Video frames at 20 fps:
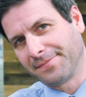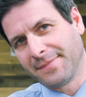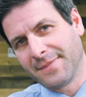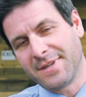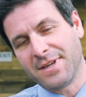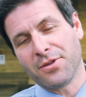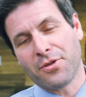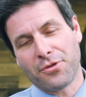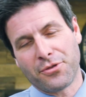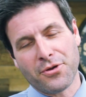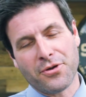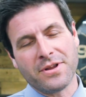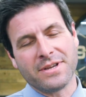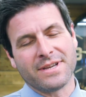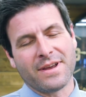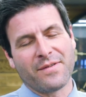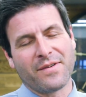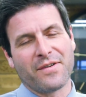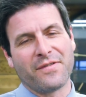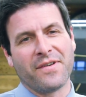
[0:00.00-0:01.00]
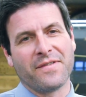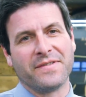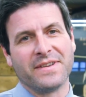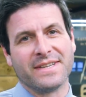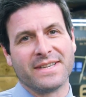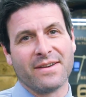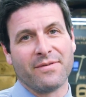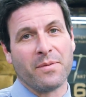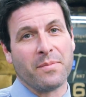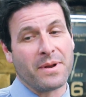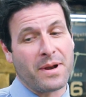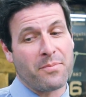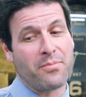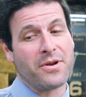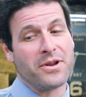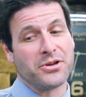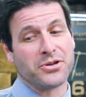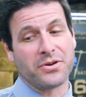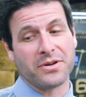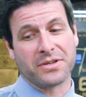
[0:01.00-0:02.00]
It's either 37 or 57, but I'm
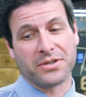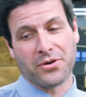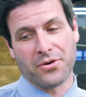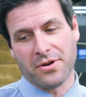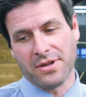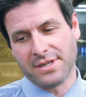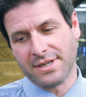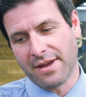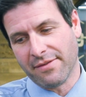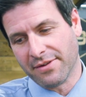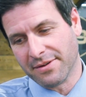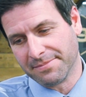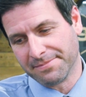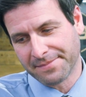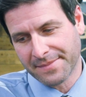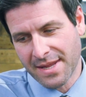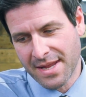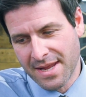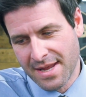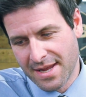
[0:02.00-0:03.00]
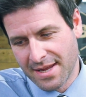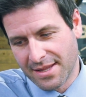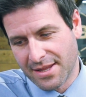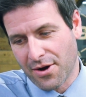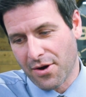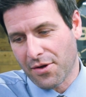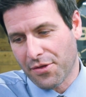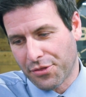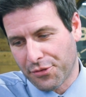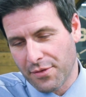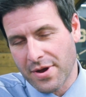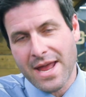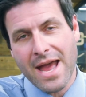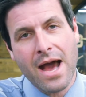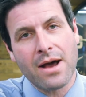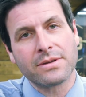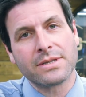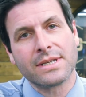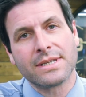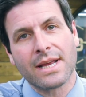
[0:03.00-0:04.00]
pretty sure it's 37. There are 3
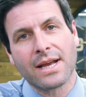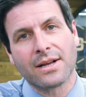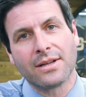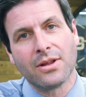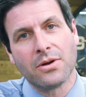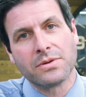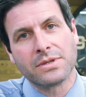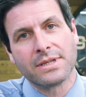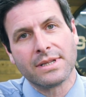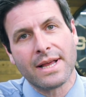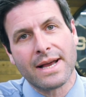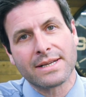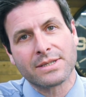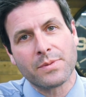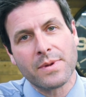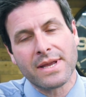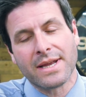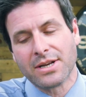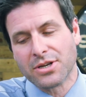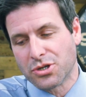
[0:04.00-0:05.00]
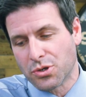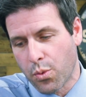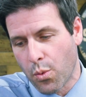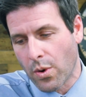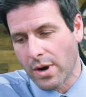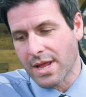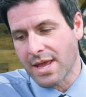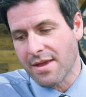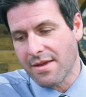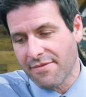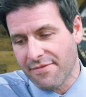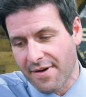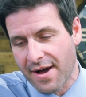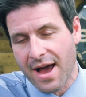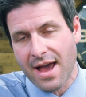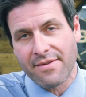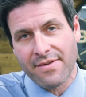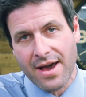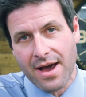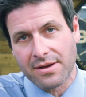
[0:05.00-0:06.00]
houses that closed in the last week and
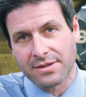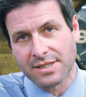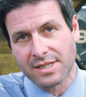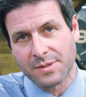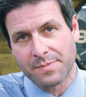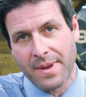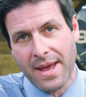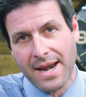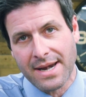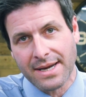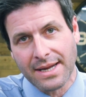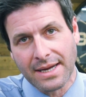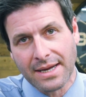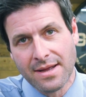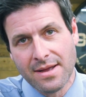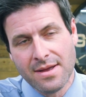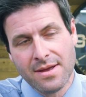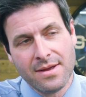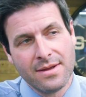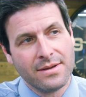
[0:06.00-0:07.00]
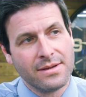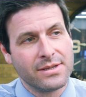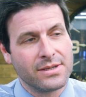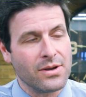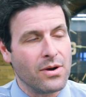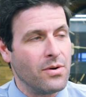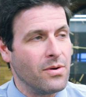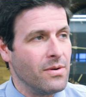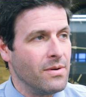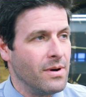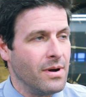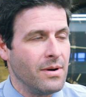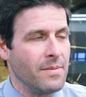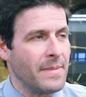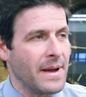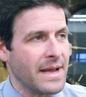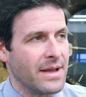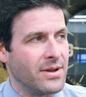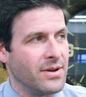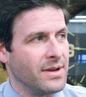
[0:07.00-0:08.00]
25 houses pending. So, oh
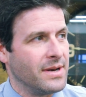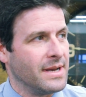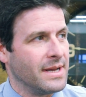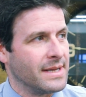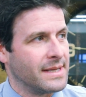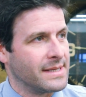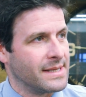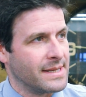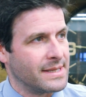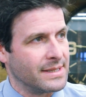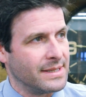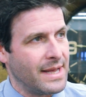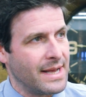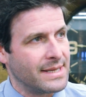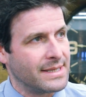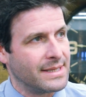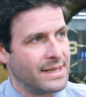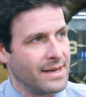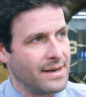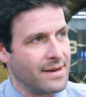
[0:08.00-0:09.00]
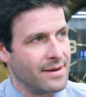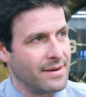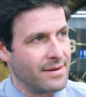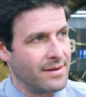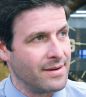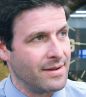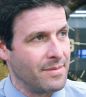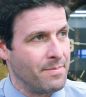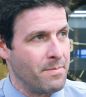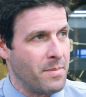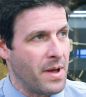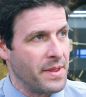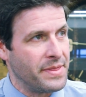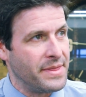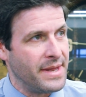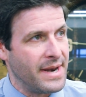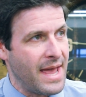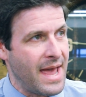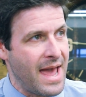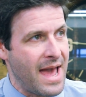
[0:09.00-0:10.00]
my goodness, that's less than a
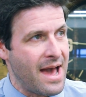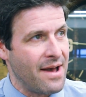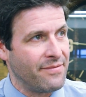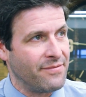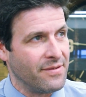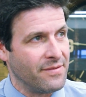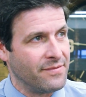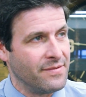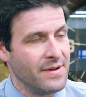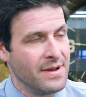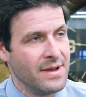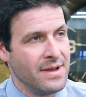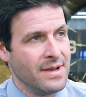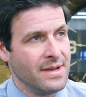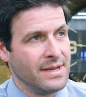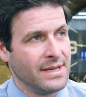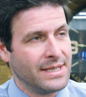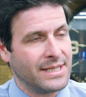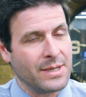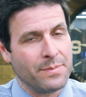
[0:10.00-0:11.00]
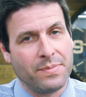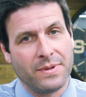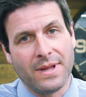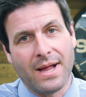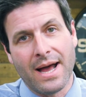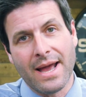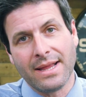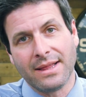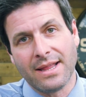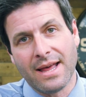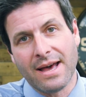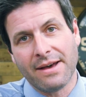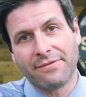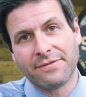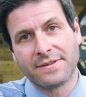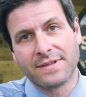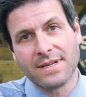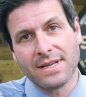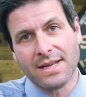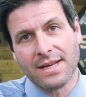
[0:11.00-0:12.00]
month and a half of supply
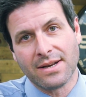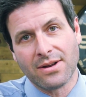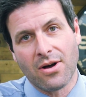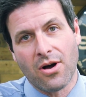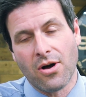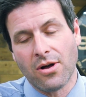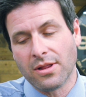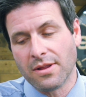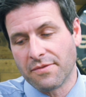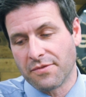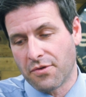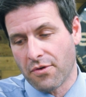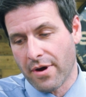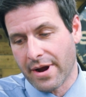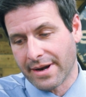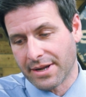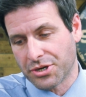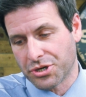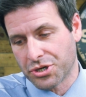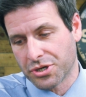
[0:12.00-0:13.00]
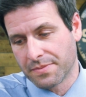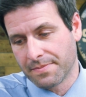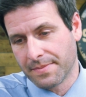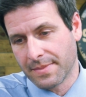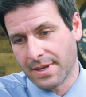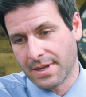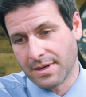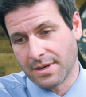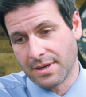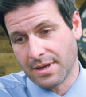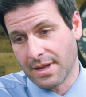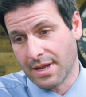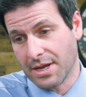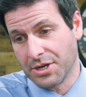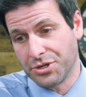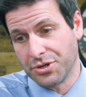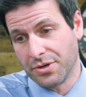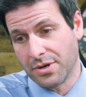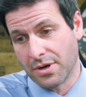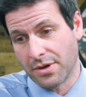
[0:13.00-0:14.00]
left in all of Greenwich. And
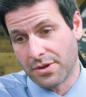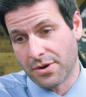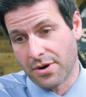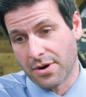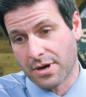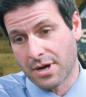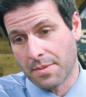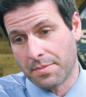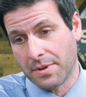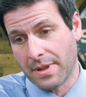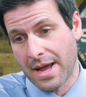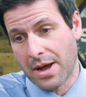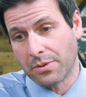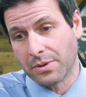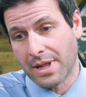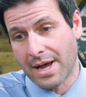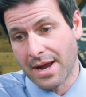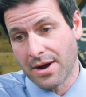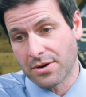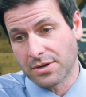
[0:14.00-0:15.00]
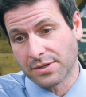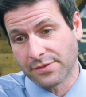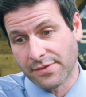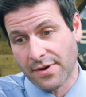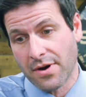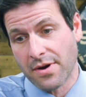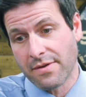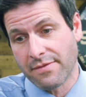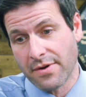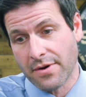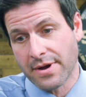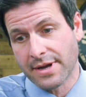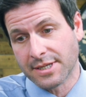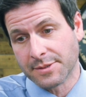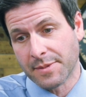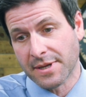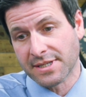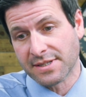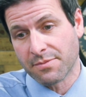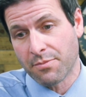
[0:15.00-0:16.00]
as you know, there are a couple outliers, very, very
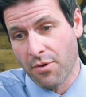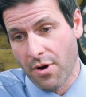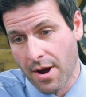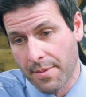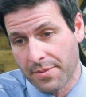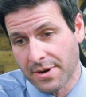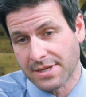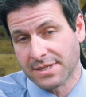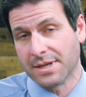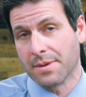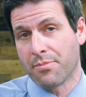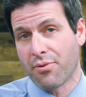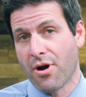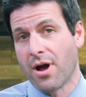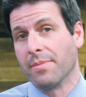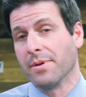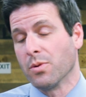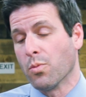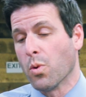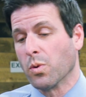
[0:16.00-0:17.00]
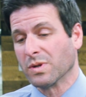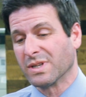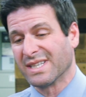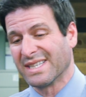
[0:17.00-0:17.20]
expensive properties that probably won't